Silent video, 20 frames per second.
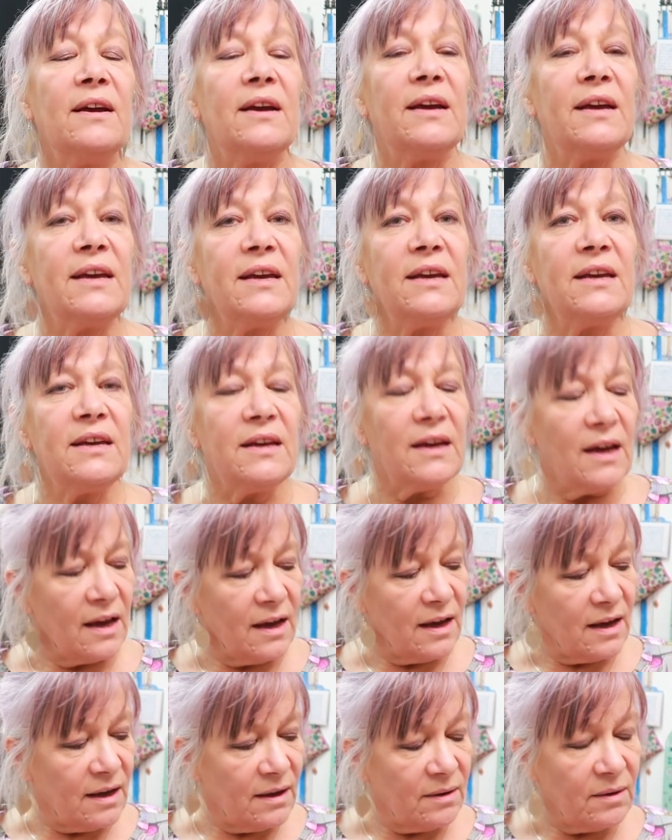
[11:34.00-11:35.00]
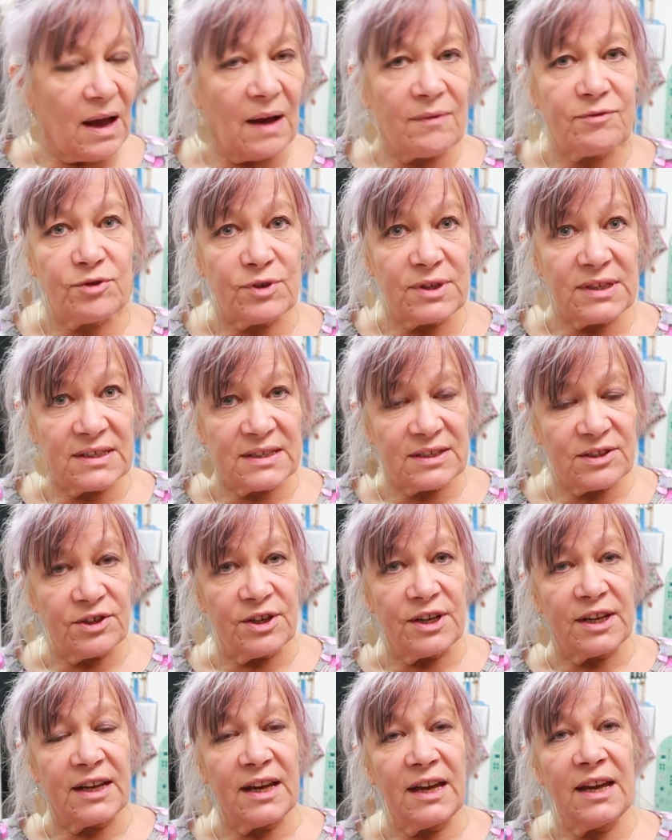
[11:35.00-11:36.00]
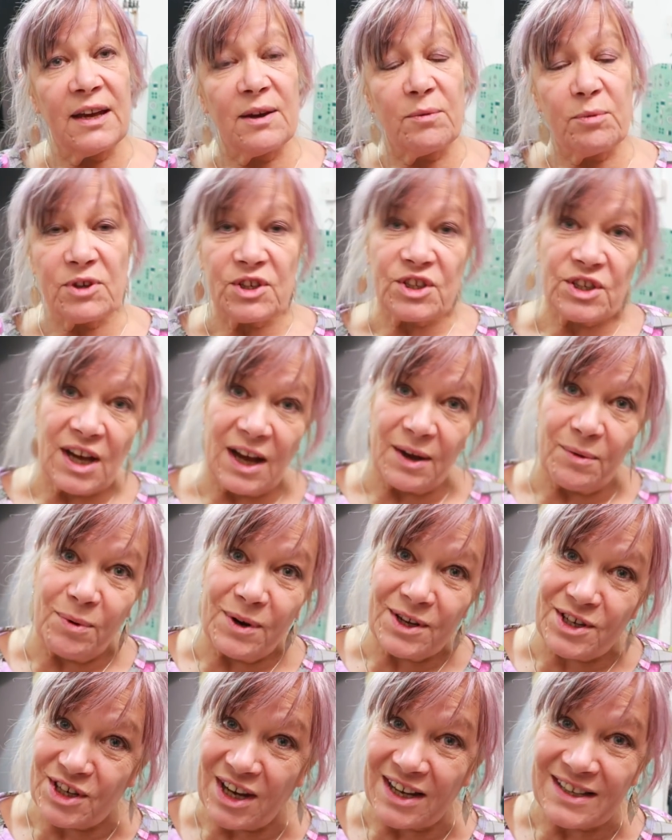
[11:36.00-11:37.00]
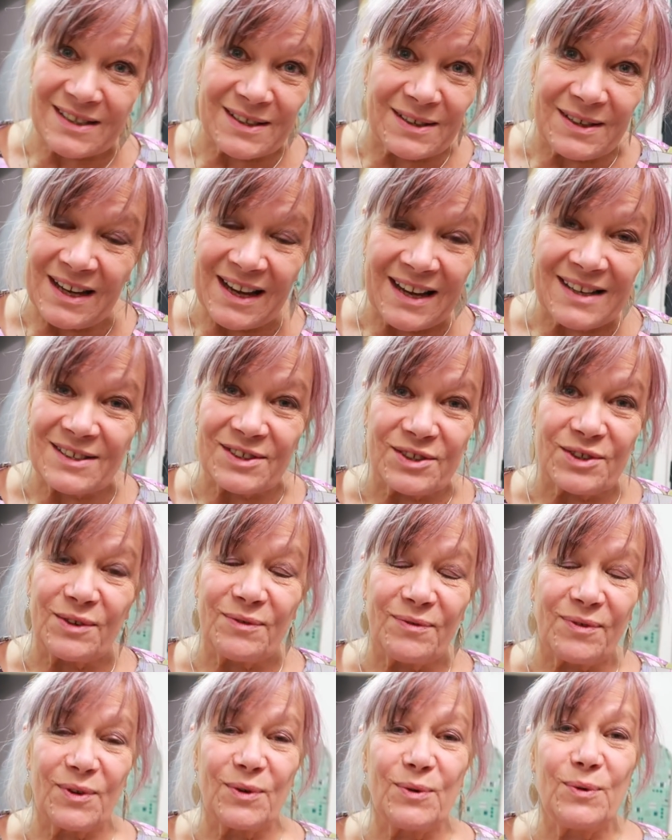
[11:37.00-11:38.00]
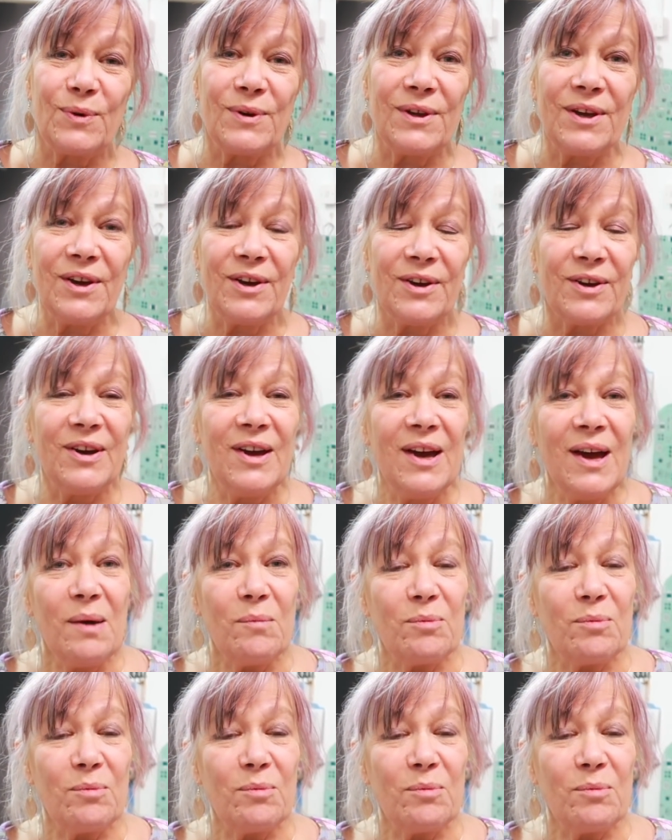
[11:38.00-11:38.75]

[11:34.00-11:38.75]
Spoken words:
he after he's done a gig, which he hasn't done for the whole year,